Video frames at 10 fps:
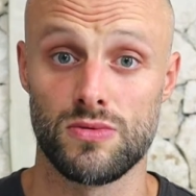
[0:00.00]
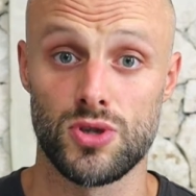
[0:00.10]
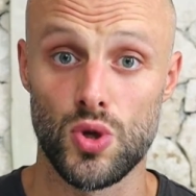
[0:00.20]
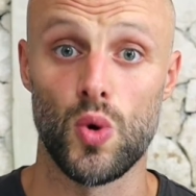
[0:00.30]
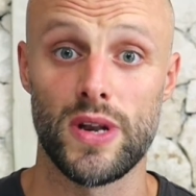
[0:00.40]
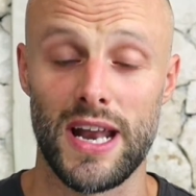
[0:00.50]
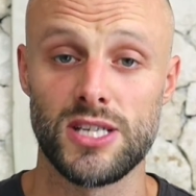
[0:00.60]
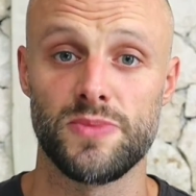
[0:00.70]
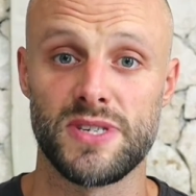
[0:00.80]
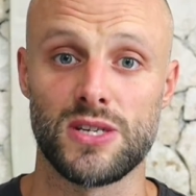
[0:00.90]
stored
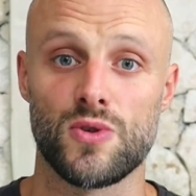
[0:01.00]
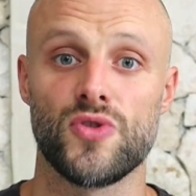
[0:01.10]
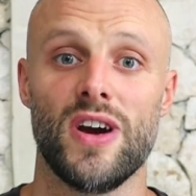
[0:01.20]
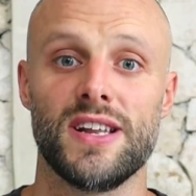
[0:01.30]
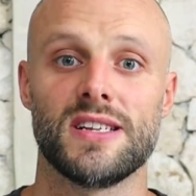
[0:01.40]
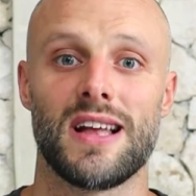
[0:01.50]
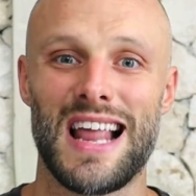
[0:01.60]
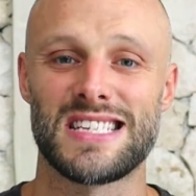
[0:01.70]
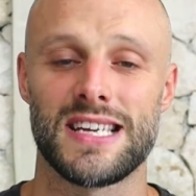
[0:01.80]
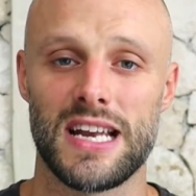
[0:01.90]
energy potential created,
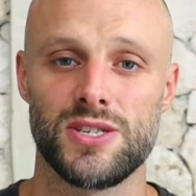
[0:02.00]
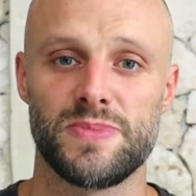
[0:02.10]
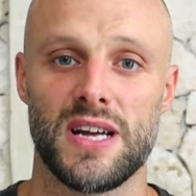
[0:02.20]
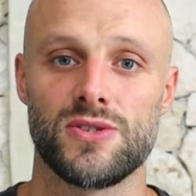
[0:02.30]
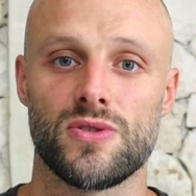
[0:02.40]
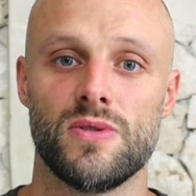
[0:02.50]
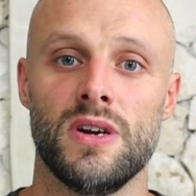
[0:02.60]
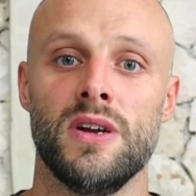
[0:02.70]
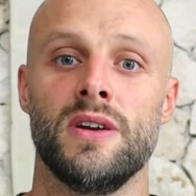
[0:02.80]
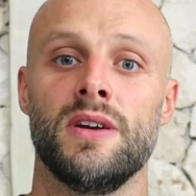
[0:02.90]
elastic energy potential.
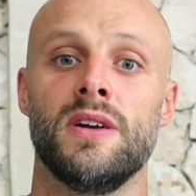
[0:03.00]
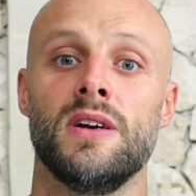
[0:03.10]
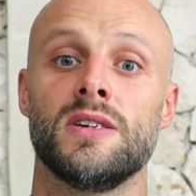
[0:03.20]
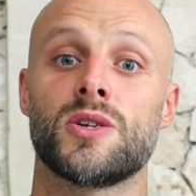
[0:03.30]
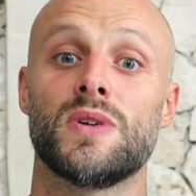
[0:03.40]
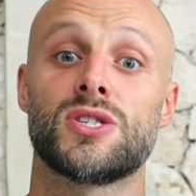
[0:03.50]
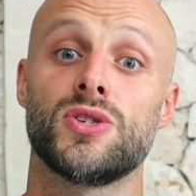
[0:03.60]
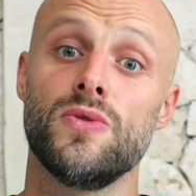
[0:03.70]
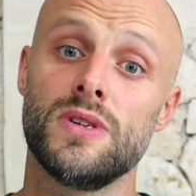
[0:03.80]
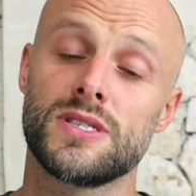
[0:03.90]
So as
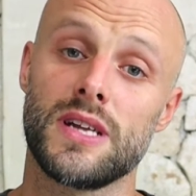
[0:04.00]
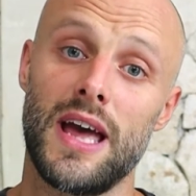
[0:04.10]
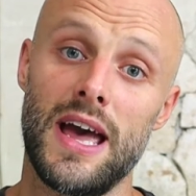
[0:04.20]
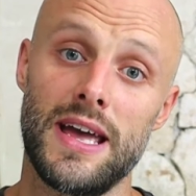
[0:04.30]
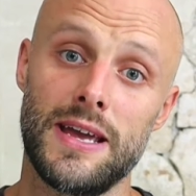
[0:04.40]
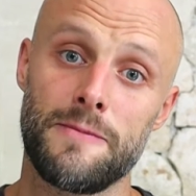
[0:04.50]
soon as a